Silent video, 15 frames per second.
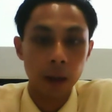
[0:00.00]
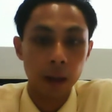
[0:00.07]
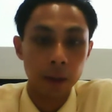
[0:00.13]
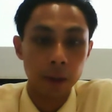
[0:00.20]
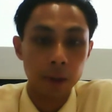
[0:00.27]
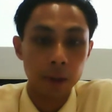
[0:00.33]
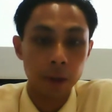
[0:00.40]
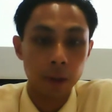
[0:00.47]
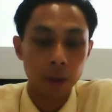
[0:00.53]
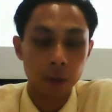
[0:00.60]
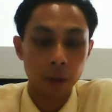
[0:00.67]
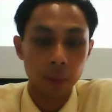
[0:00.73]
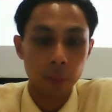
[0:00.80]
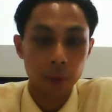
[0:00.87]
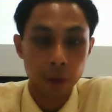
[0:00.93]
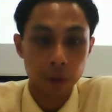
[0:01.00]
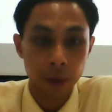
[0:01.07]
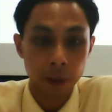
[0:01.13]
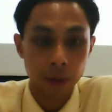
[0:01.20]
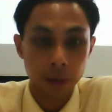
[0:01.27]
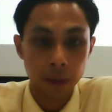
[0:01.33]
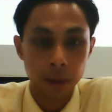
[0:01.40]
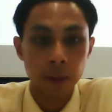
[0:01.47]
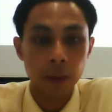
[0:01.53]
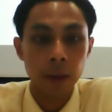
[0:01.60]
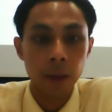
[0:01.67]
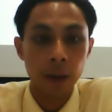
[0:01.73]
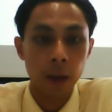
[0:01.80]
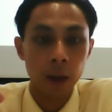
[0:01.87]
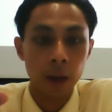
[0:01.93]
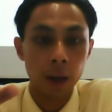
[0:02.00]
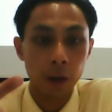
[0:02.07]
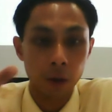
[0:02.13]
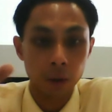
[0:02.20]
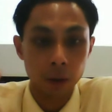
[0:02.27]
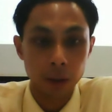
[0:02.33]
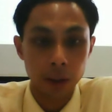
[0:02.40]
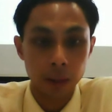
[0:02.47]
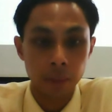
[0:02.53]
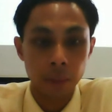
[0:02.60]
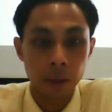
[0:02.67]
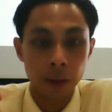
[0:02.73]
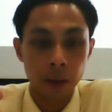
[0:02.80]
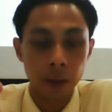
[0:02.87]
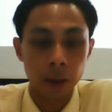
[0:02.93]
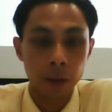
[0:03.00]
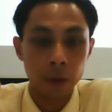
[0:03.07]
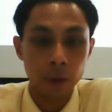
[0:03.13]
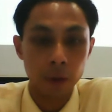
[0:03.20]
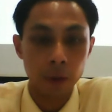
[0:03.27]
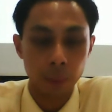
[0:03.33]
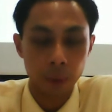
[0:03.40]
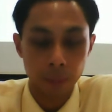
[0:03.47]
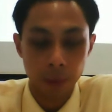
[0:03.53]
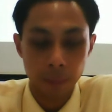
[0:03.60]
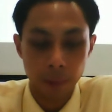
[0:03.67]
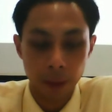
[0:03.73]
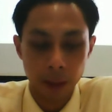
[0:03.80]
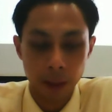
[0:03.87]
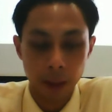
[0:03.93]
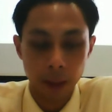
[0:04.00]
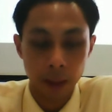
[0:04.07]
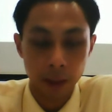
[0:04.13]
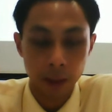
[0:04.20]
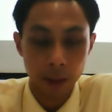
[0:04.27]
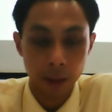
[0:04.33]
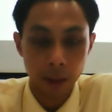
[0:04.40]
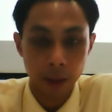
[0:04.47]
Use your moisturizer long term, get a good, proper medicated,